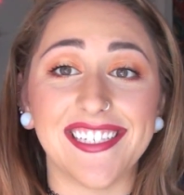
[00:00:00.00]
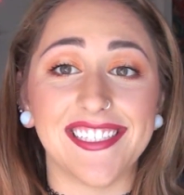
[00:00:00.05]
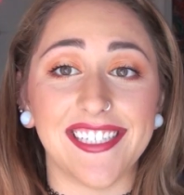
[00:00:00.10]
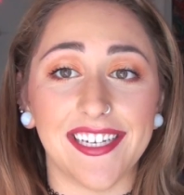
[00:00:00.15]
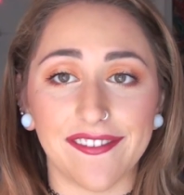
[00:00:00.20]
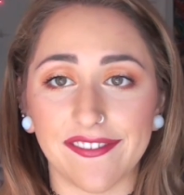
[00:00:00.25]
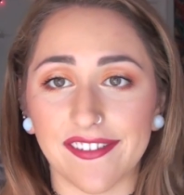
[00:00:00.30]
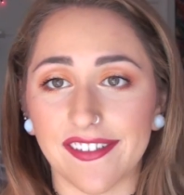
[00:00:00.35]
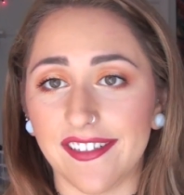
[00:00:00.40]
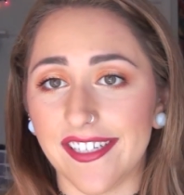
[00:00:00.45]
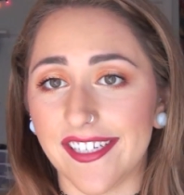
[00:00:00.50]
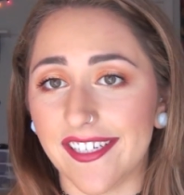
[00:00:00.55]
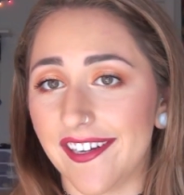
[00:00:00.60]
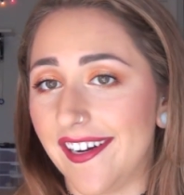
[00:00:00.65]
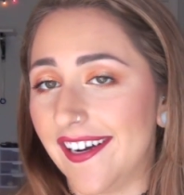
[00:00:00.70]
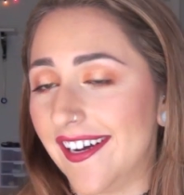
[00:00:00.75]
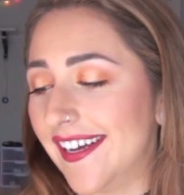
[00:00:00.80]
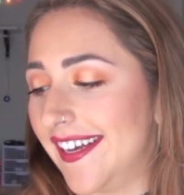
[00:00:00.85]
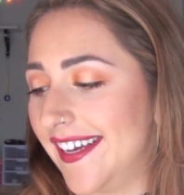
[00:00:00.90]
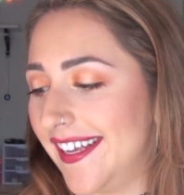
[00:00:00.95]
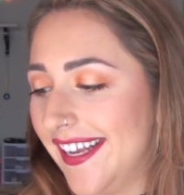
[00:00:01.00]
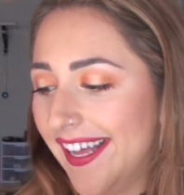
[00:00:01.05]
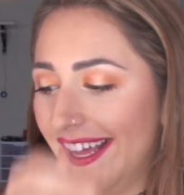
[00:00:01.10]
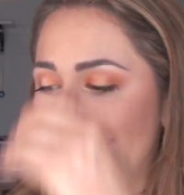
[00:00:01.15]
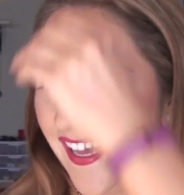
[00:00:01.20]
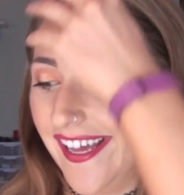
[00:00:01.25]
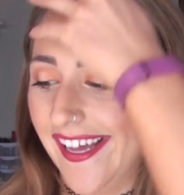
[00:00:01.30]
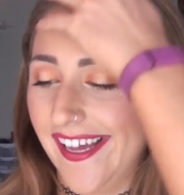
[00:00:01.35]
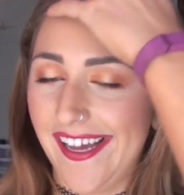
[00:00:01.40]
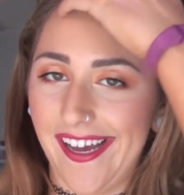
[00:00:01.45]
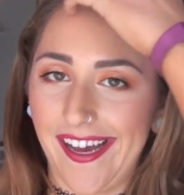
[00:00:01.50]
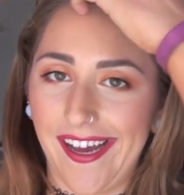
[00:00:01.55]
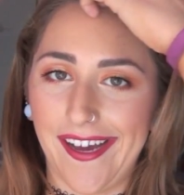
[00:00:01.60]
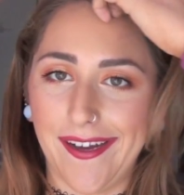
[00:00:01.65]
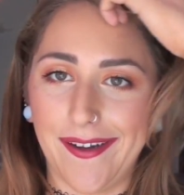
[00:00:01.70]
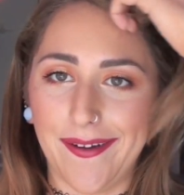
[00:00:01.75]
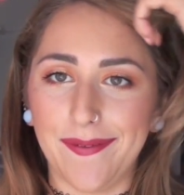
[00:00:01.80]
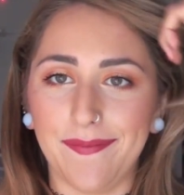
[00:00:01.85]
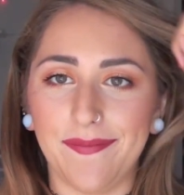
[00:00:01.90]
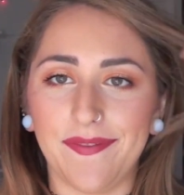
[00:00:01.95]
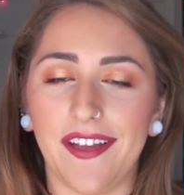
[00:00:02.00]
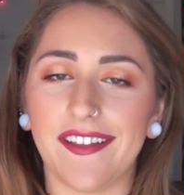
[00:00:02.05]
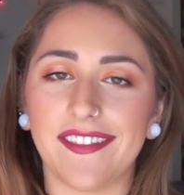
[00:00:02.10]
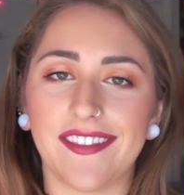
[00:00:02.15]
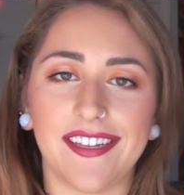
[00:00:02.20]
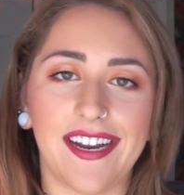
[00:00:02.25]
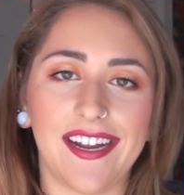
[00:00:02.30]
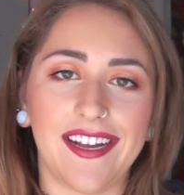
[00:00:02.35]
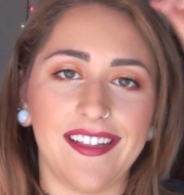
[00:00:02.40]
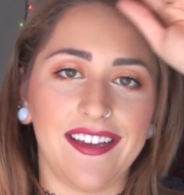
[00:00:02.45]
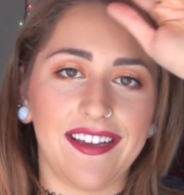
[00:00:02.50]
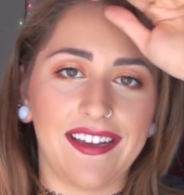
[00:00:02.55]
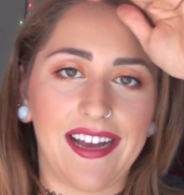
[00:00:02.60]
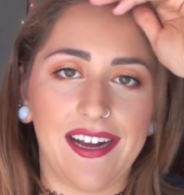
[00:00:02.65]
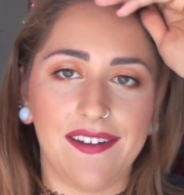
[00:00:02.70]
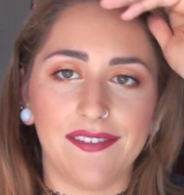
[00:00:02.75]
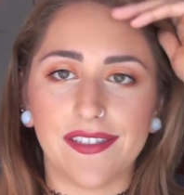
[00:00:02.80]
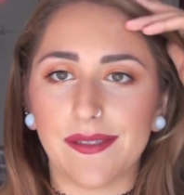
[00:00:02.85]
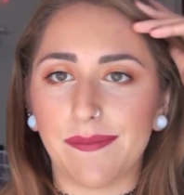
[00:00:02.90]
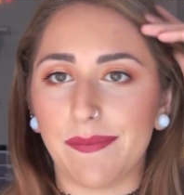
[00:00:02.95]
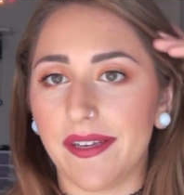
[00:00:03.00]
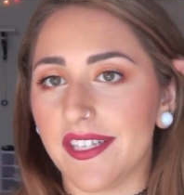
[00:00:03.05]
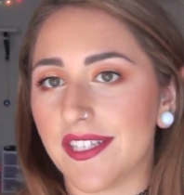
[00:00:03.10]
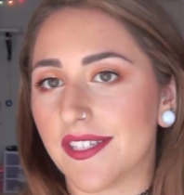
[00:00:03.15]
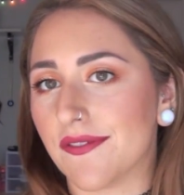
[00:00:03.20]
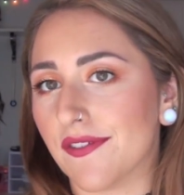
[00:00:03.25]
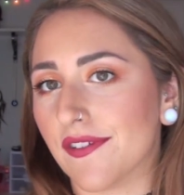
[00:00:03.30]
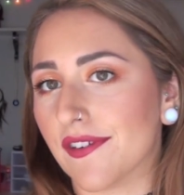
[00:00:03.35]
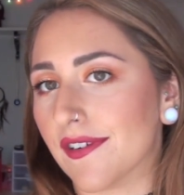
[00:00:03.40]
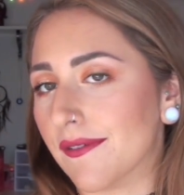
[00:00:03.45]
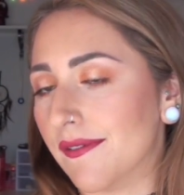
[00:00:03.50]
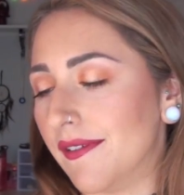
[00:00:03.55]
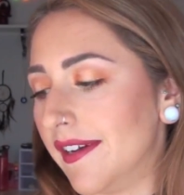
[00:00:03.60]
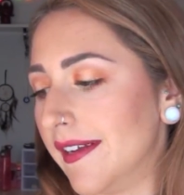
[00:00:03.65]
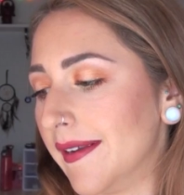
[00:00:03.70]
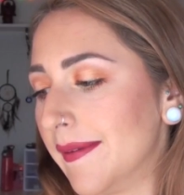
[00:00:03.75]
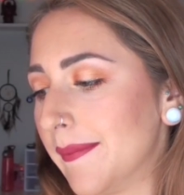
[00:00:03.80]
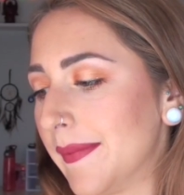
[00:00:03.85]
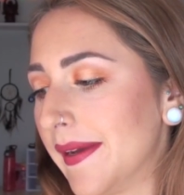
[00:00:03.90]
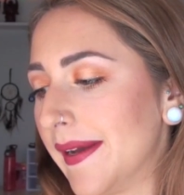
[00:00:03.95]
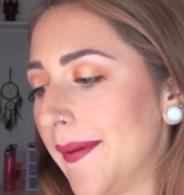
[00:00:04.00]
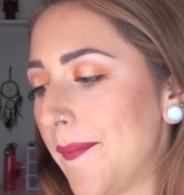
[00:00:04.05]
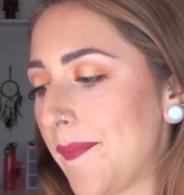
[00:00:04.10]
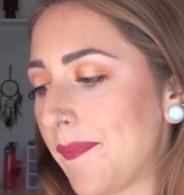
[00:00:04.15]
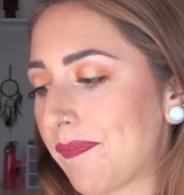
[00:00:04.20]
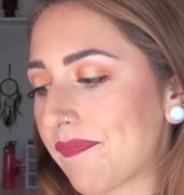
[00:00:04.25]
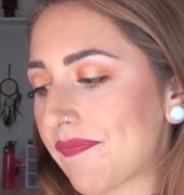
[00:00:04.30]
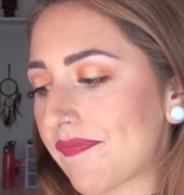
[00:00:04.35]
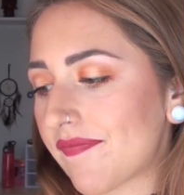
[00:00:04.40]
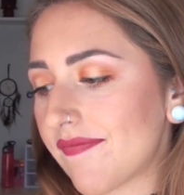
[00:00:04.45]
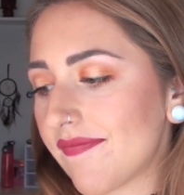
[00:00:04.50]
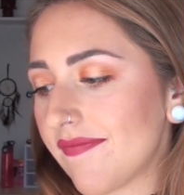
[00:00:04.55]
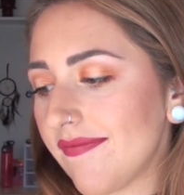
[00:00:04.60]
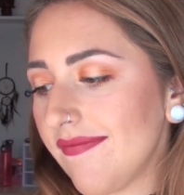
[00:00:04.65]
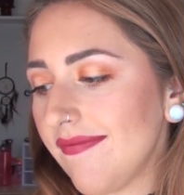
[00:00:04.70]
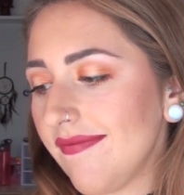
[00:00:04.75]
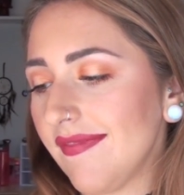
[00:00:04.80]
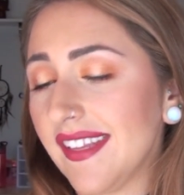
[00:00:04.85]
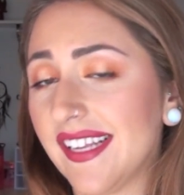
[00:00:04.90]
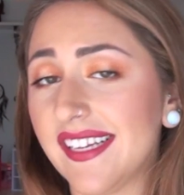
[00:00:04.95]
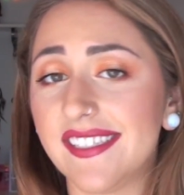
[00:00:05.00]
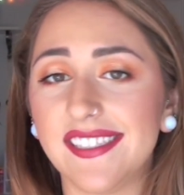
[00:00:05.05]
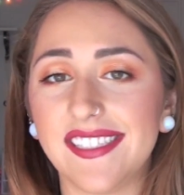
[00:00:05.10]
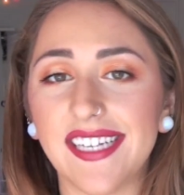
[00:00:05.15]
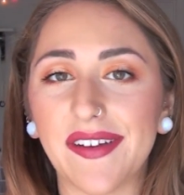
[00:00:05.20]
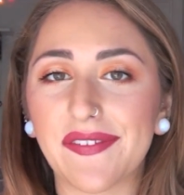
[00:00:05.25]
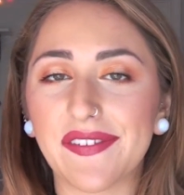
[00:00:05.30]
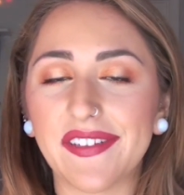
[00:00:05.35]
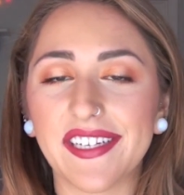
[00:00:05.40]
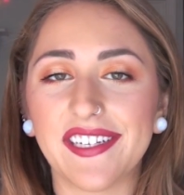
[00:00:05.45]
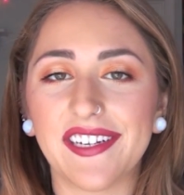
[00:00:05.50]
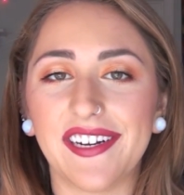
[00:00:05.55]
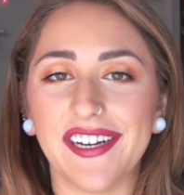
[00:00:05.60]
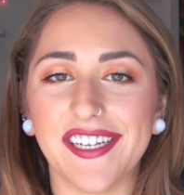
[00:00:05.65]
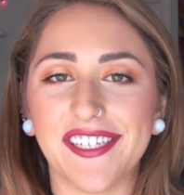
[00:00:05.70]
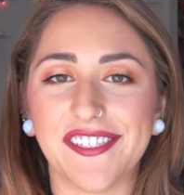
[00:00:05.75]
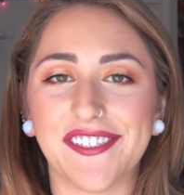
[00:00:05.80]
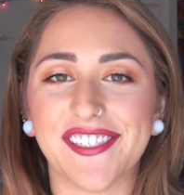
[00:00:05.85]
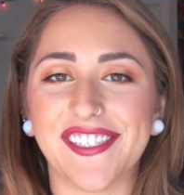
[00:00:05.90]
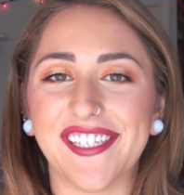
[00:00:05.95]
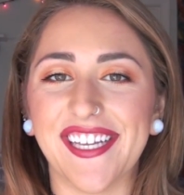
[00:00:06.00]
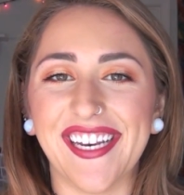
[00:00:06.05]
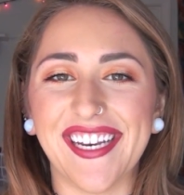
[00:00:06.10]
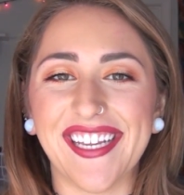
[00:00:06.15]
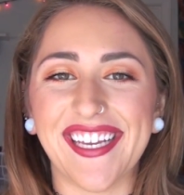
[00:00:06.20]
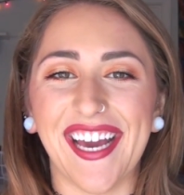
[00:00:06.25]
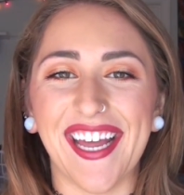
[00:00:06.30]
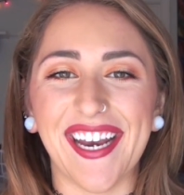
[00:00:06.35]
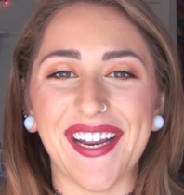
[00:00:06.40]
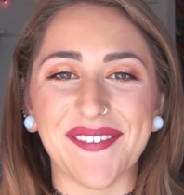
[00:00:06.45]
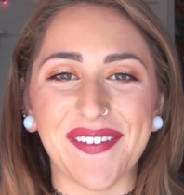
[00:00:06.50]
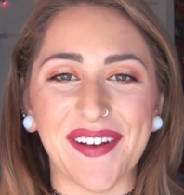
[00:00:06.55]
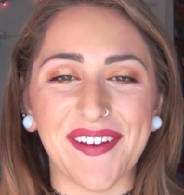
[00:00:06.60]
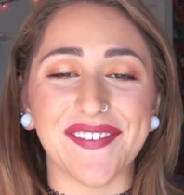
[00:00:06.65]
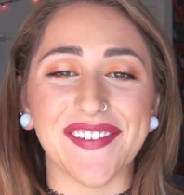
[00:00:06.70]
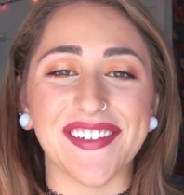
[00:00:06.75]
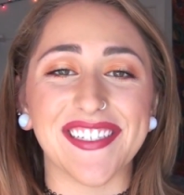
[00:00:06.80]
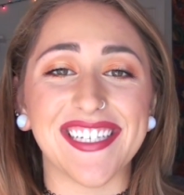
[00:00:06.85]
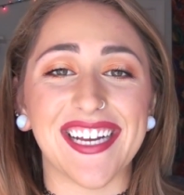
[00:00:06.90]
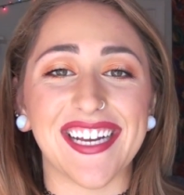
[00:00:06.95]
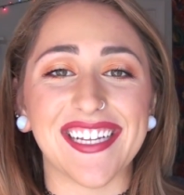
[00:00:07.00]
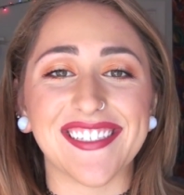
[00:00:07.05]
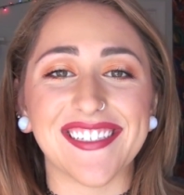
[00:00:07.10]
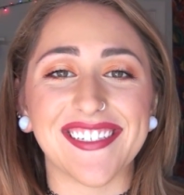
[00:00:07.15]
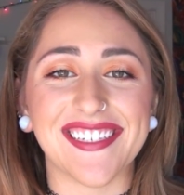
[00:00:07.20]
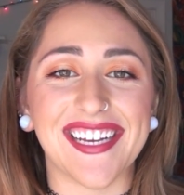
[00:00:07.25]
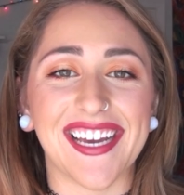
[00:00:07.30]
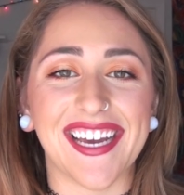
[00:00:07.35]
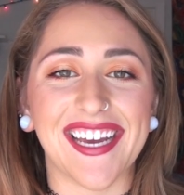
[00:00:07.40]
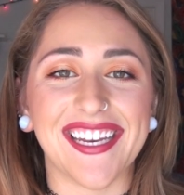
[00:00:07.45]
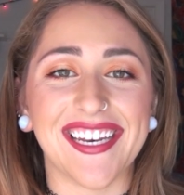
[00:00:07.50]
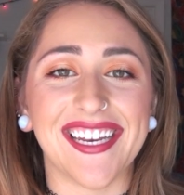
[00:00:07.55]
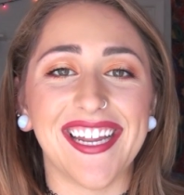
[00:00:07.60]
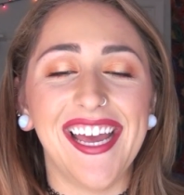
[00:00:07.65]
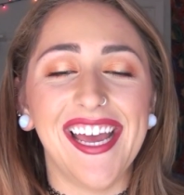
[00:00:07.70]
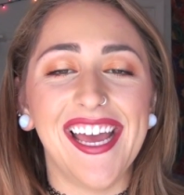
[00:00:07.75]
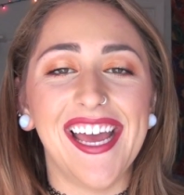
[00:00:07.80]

Definitely not. Not that I like have space for one, but definitely not interested in getting my foot tattooed again.